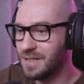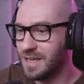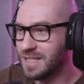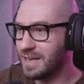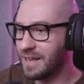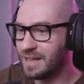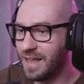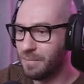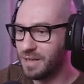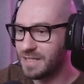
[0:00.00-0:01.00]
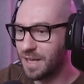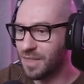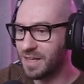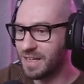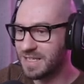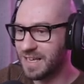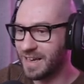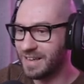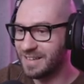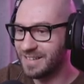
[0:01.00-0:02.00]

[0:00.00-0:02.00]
Is that an ambulance? I think it is, yeah.